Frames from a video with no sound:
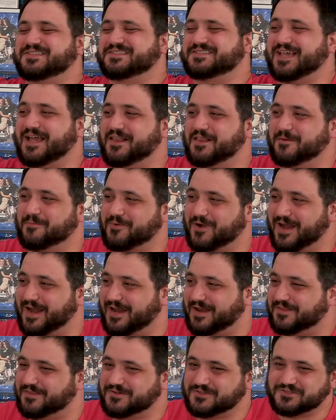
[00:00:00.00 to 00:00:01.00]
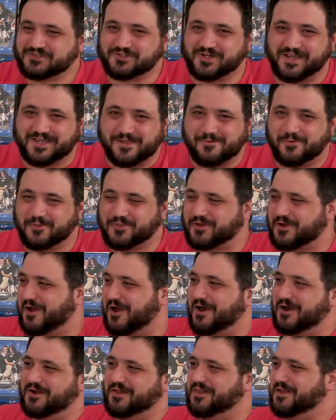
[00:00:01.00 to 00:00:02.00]
celebrate and they're drinking with
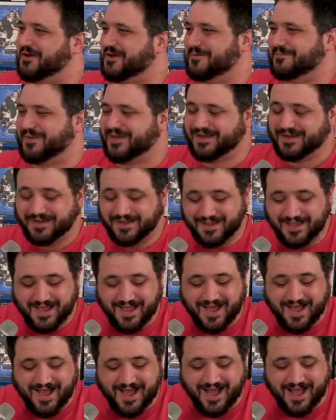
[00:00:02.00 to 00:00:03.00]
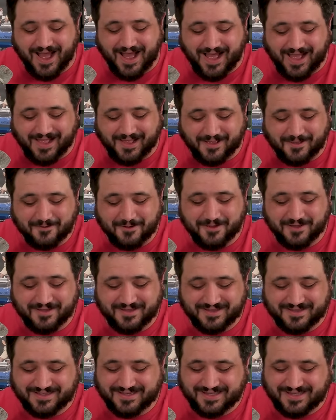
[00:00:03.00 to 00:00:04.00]
Carl Urban. They
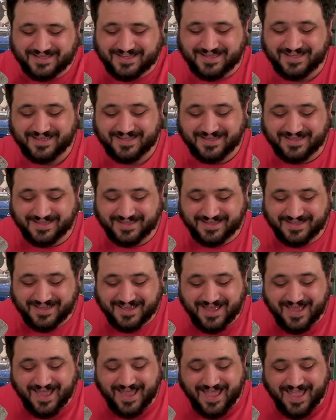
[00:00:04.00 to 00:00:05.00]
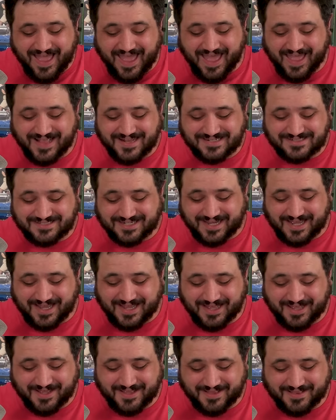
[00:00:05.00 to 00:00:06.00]
sure are. And
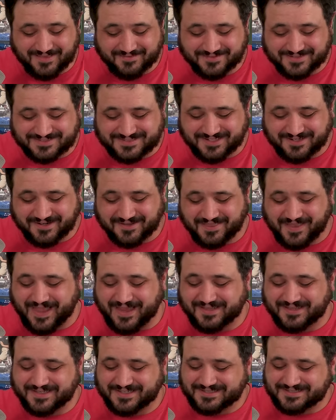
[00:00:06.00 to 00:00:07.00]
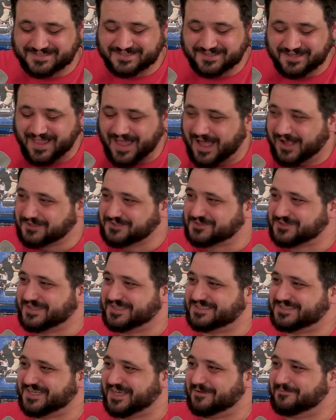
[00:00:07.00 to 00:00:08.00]
let me see here. Legolas
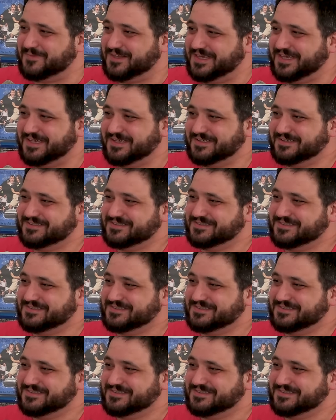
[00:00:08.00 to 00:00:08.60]
outdrinks Gimli.